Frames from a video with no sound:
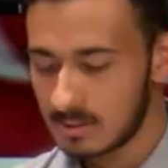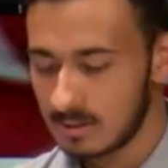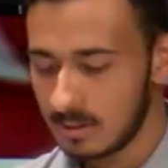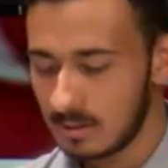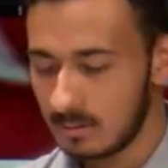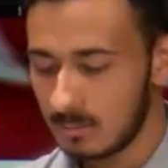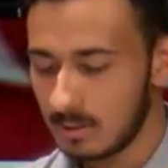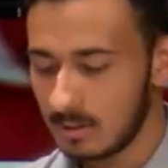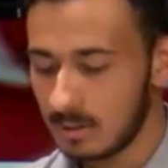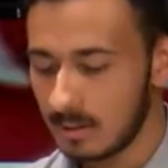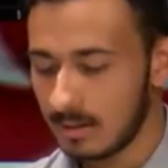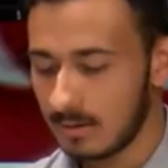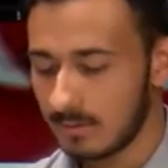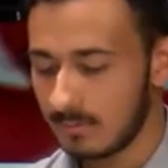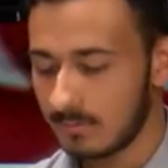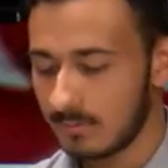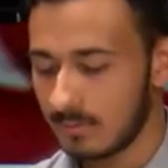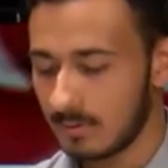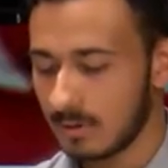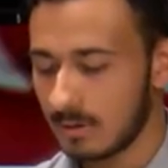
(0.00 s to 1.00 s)
they will
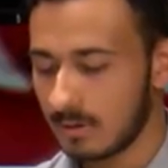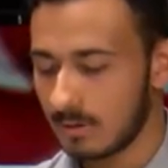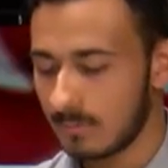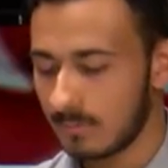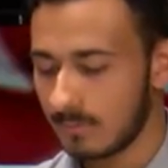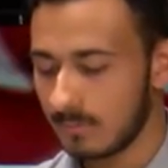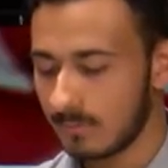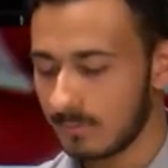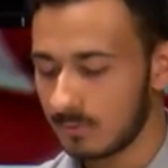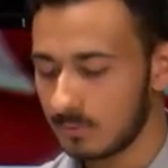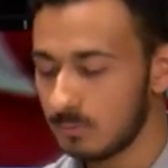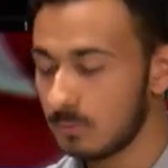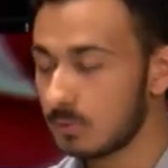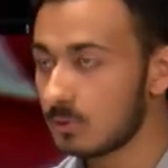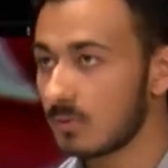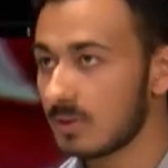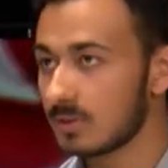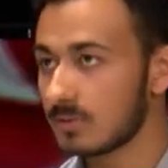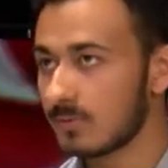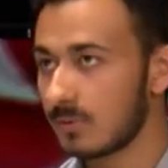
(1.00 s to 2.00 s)
have to
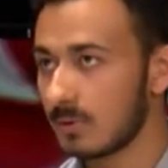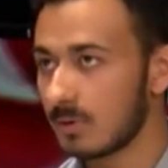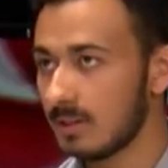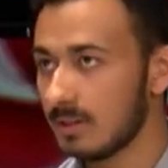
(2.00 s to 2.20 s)
transfer